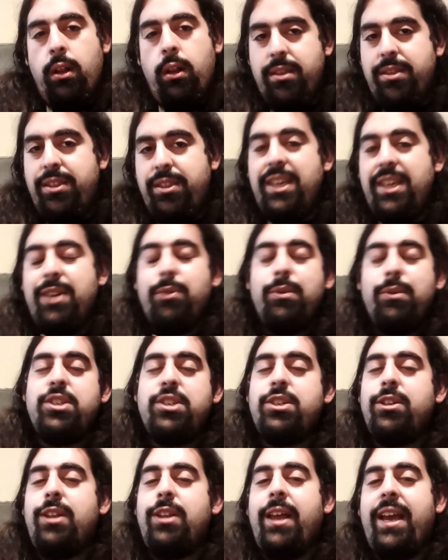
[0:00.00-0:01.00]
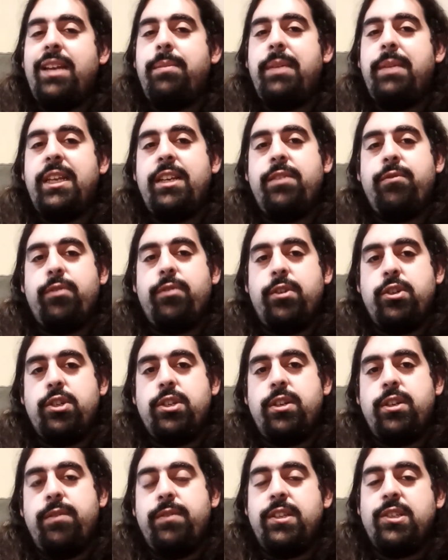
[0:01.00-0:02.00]
the original animated version
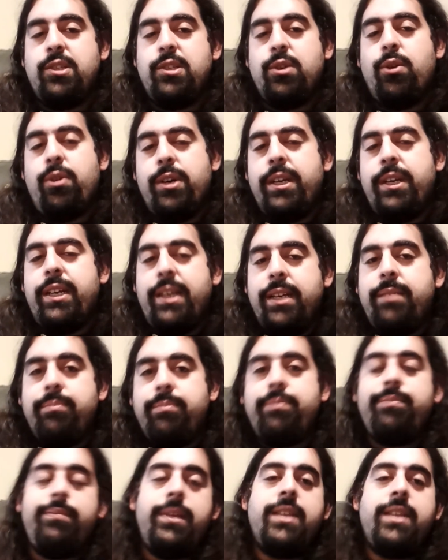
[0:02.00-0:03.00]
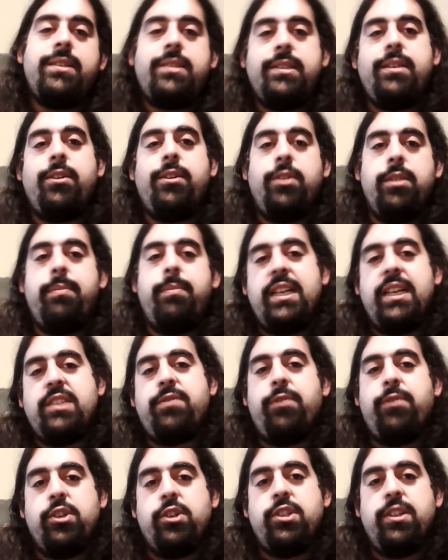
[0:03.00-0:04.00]
of the story is still the best
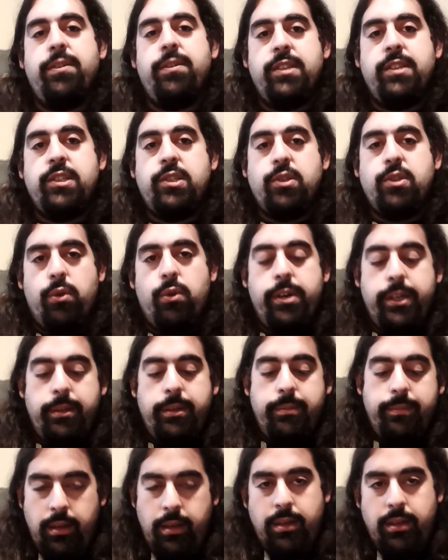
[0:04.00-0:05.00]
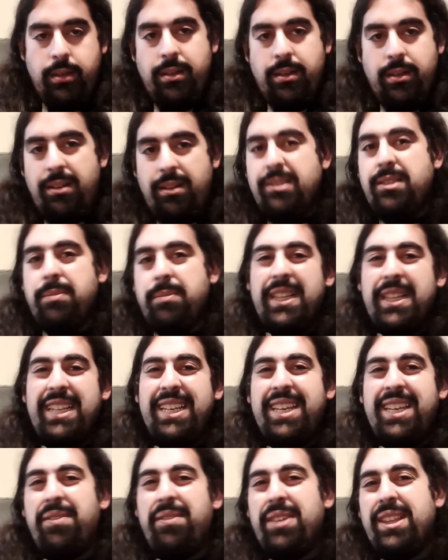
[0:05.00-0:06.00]
version of the story, ultimately
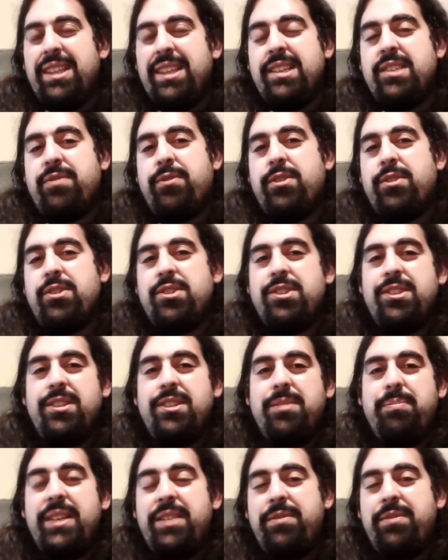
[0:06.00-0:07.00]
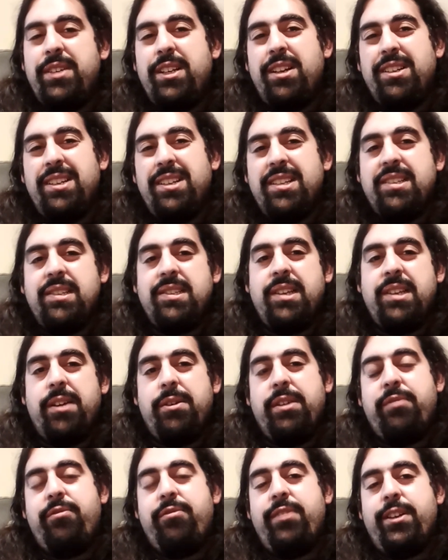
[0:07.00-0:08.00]
giving this version a bit of an unnecessary
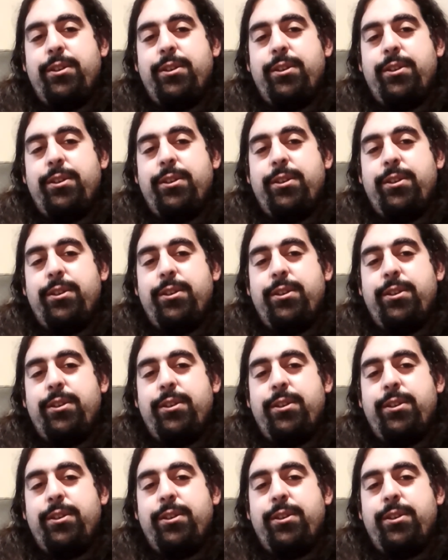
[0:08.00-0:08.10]
feel.